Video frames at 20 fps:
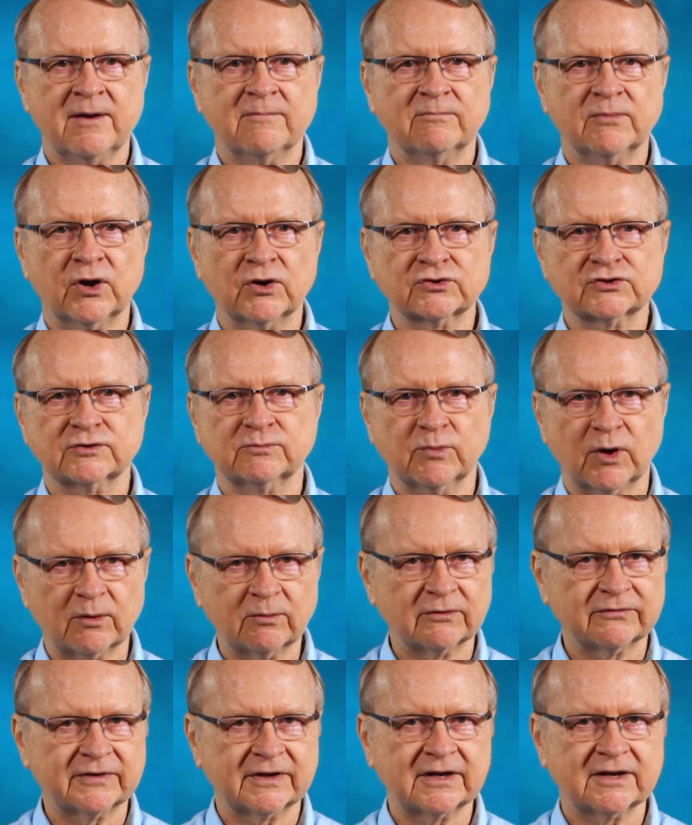Most
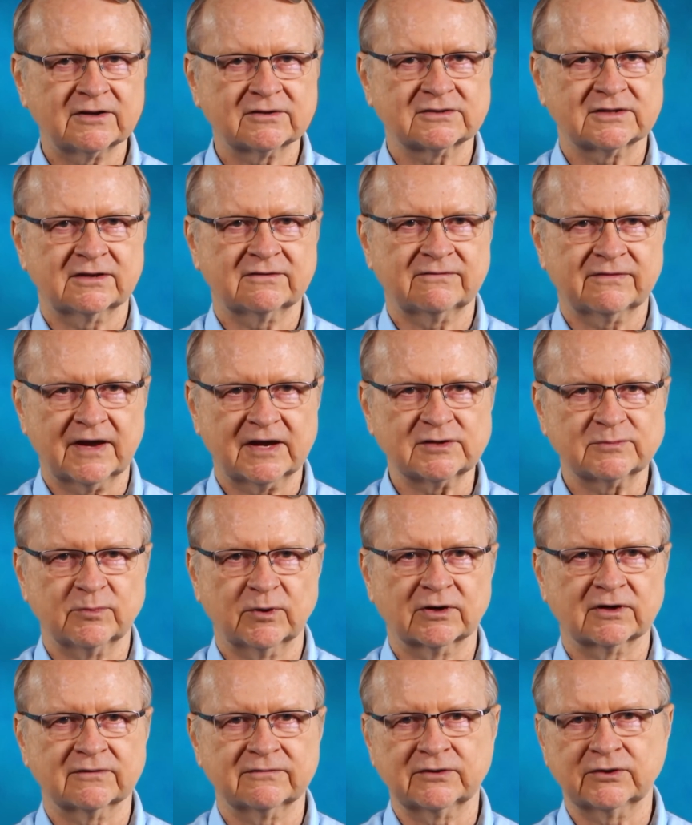mobile videos on
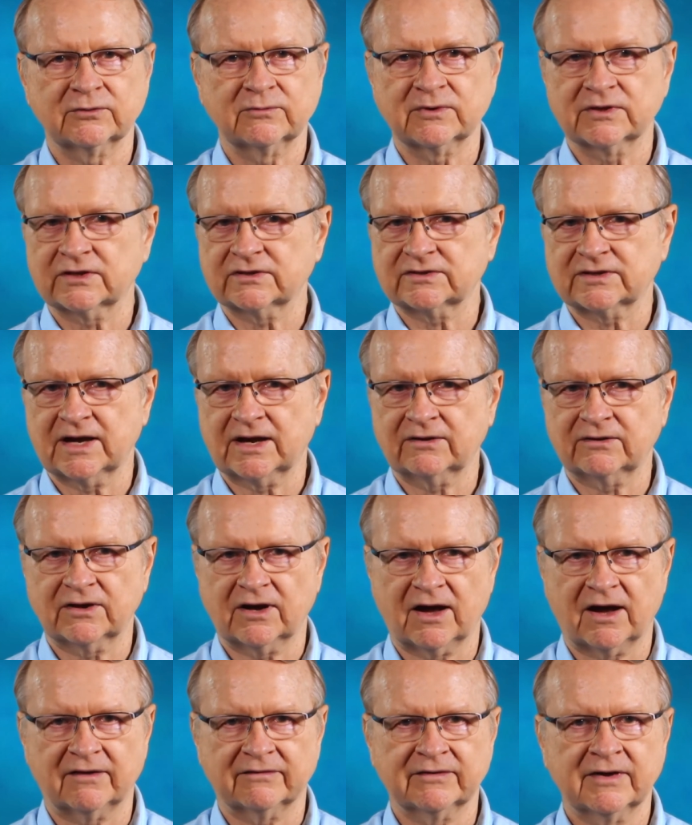Facebook are viewed with the sound
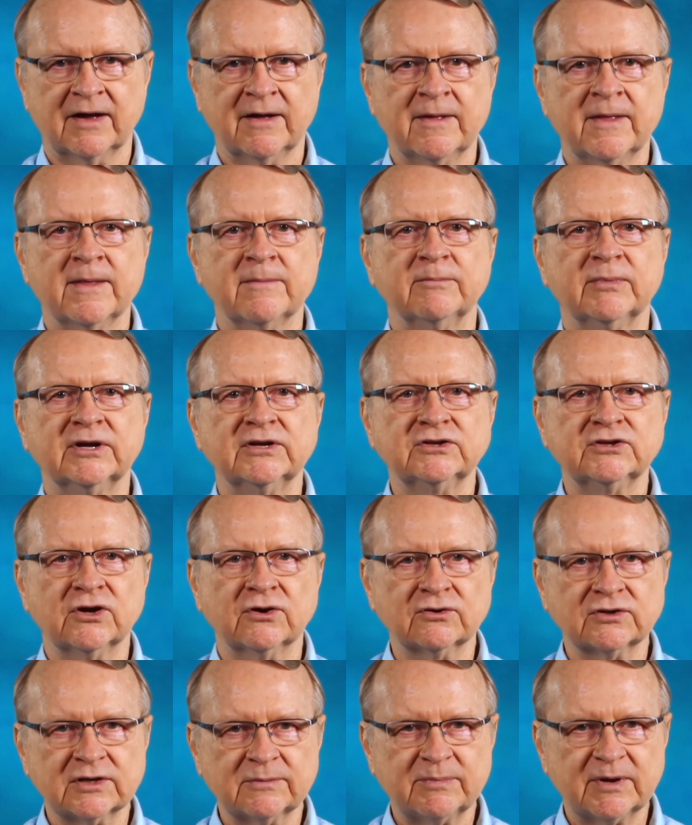off. But
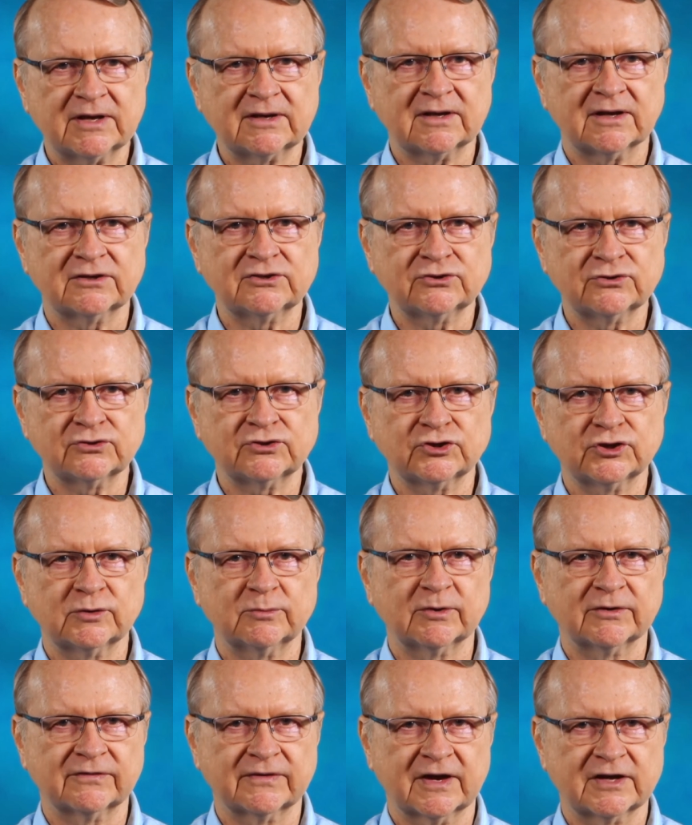don't depend on
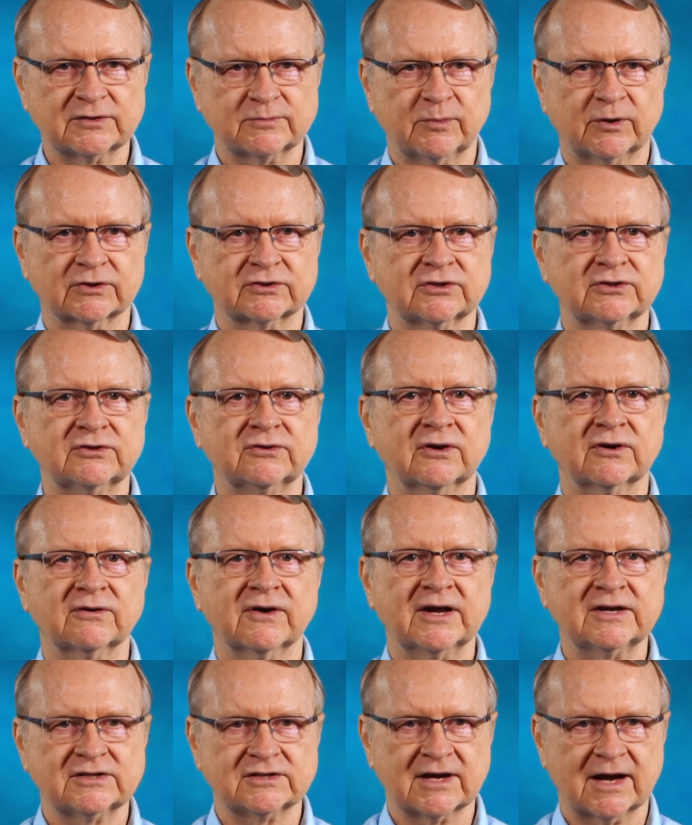YouTube or Facebook to do a
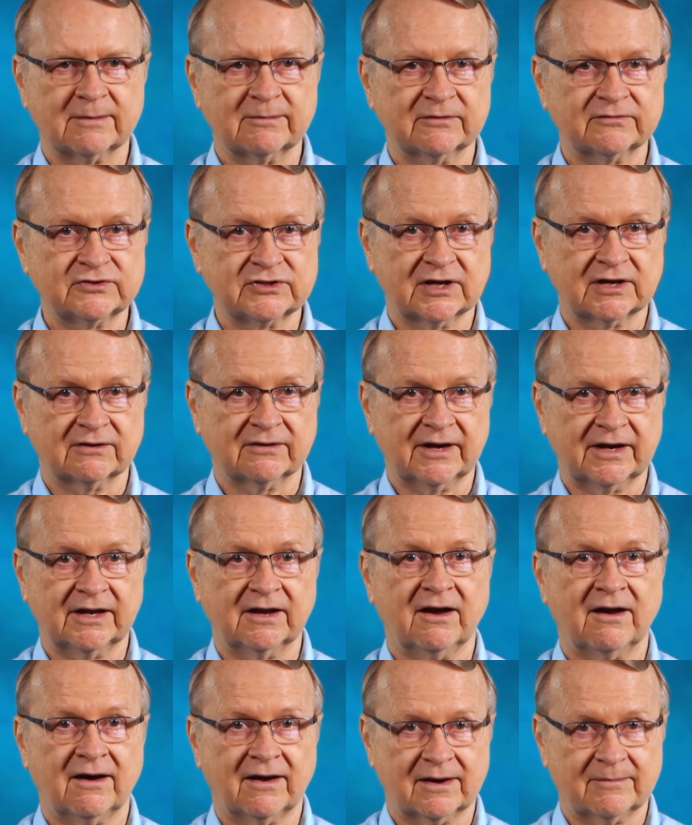great job of
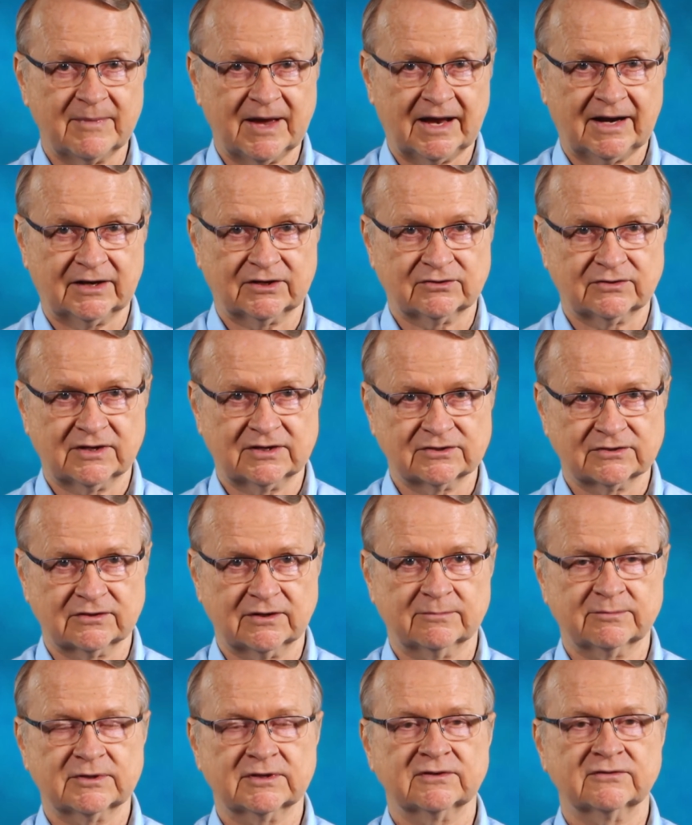generating automatic
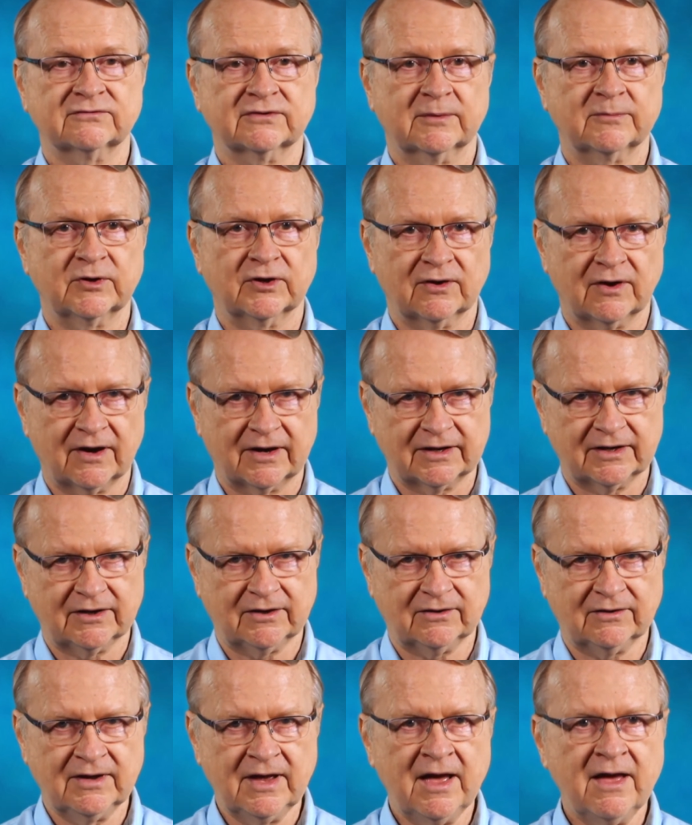transcriptions from your
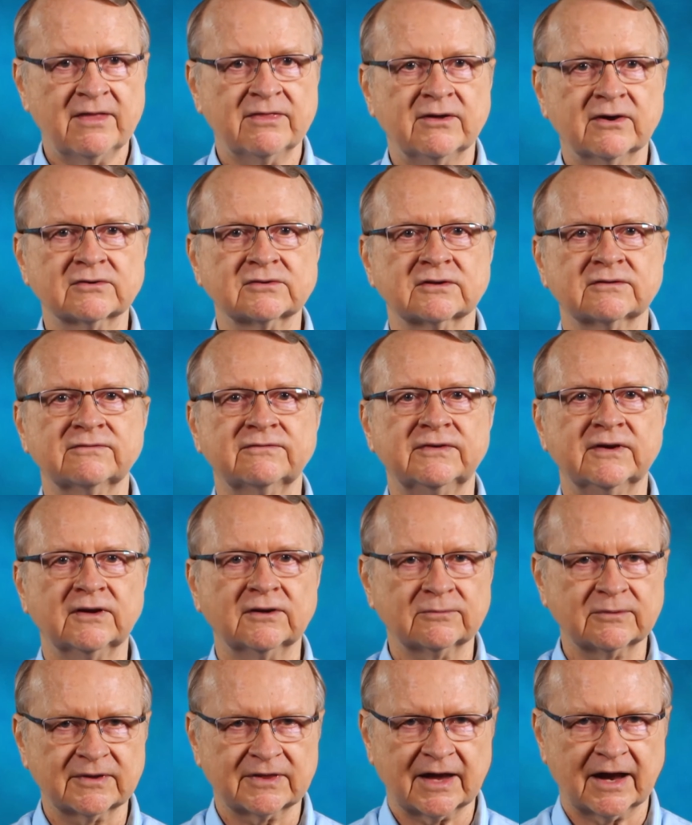audio. Those are
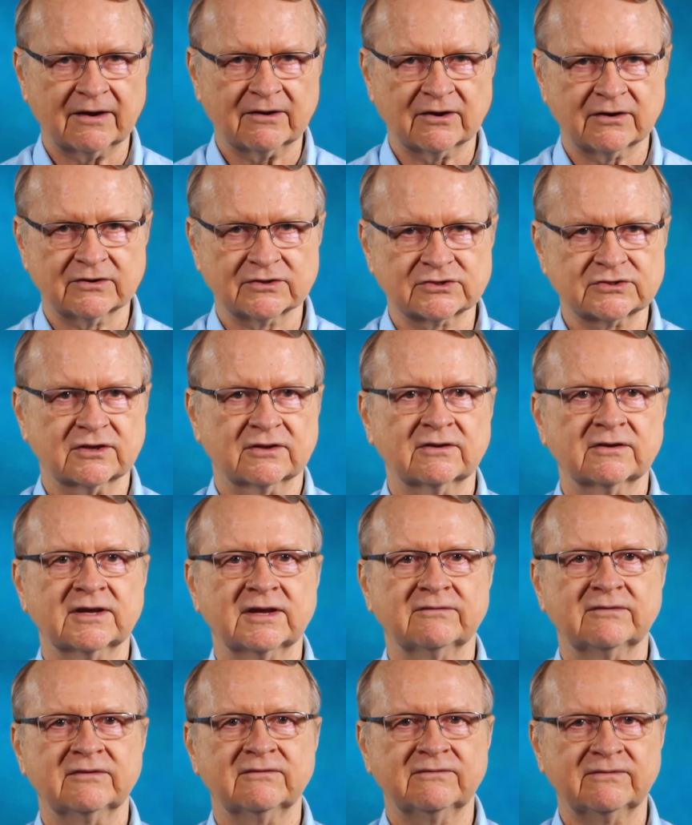filled with errors, so they're
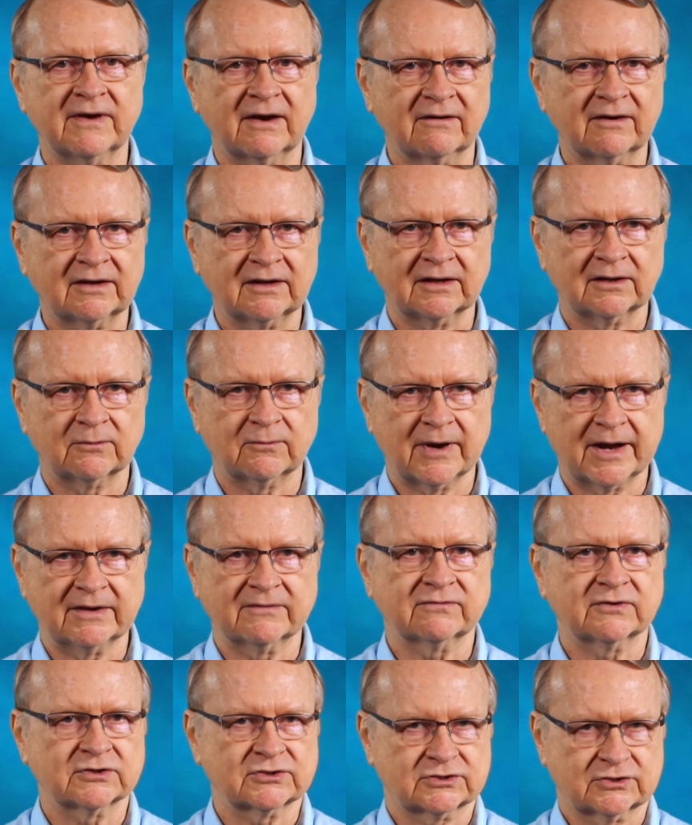given very little weight
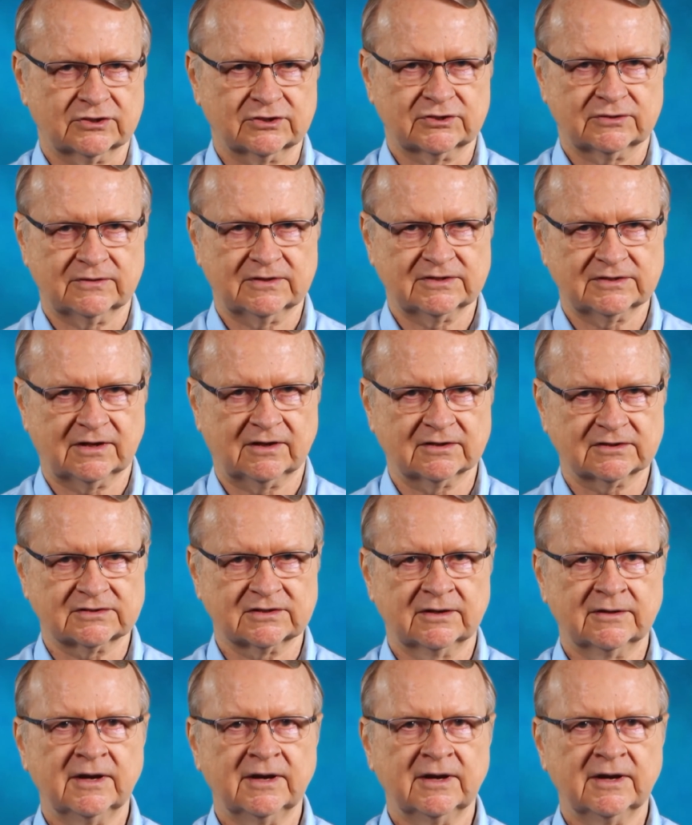for search results.